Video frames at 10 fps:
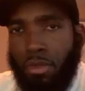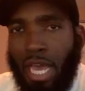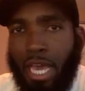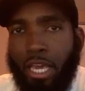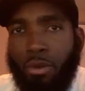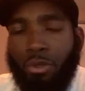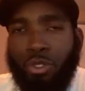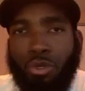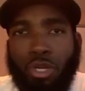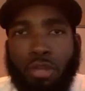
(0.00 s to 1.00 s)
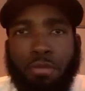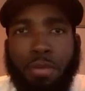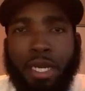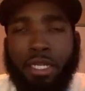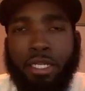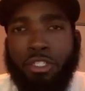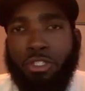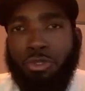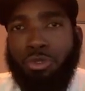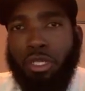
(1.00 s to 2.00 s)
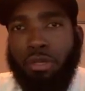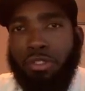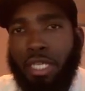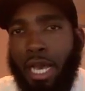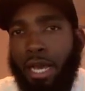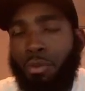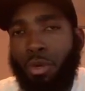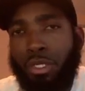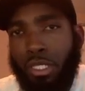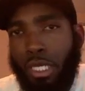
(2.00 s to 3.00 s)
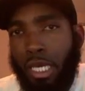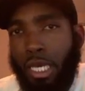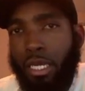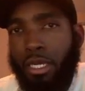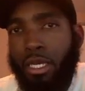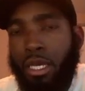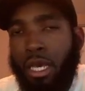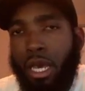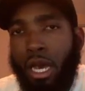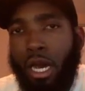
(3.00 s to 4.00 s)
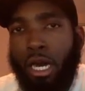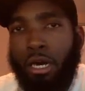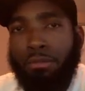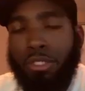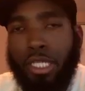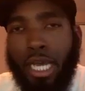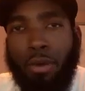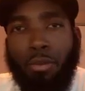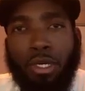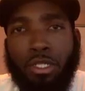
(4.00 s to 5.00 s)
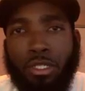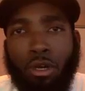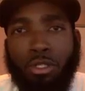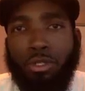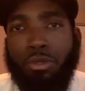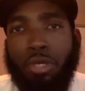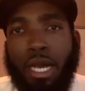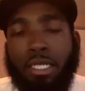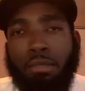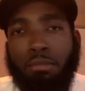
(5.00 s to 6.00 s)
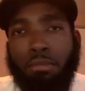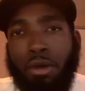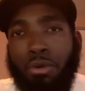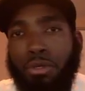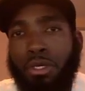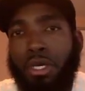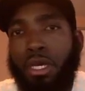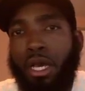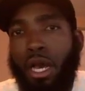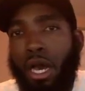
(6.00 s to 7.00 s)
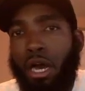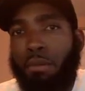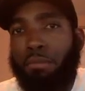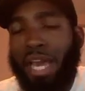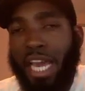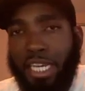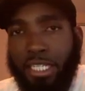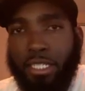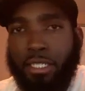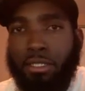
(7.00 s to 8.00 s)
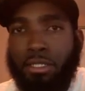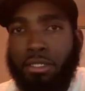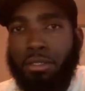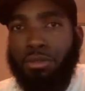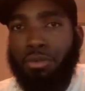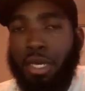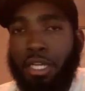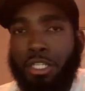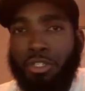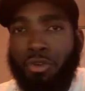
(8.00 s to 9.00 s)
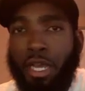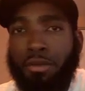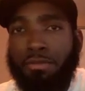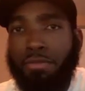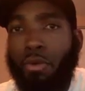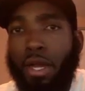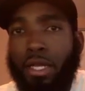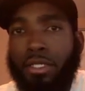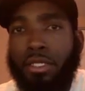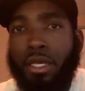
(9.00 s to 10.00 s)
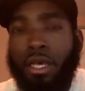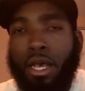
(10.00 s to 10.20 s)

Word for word: Hey, what's going on, everybody? This is Yusef Scott once again. Um, today, I want to talk to you guys about um, patience when trading forex.